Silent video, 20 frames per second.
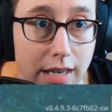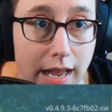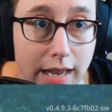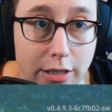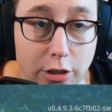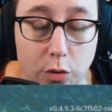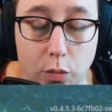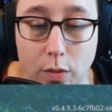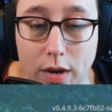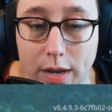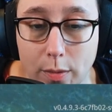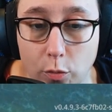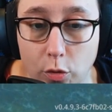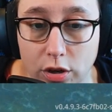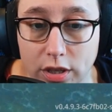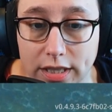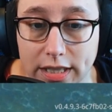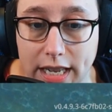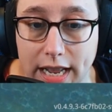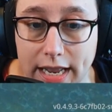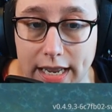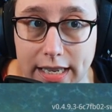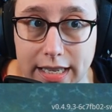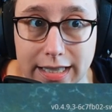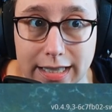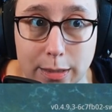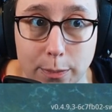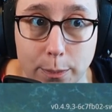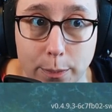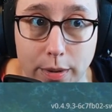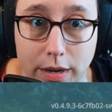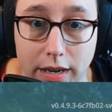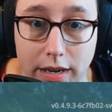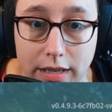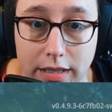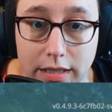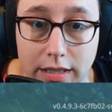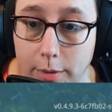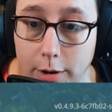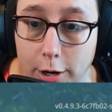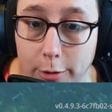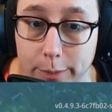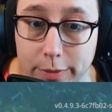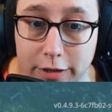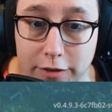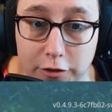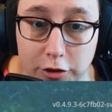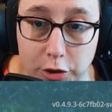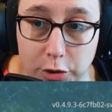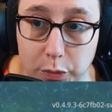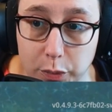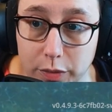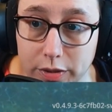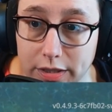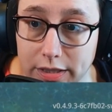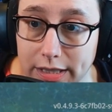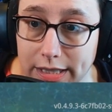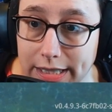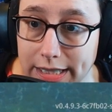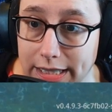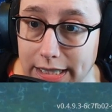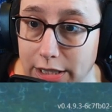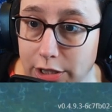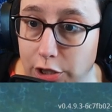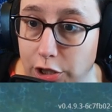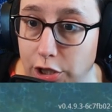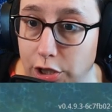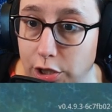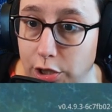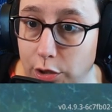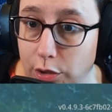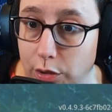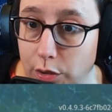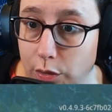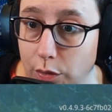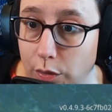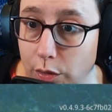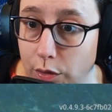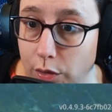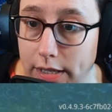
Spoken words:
I do want more science, but our beavers really need to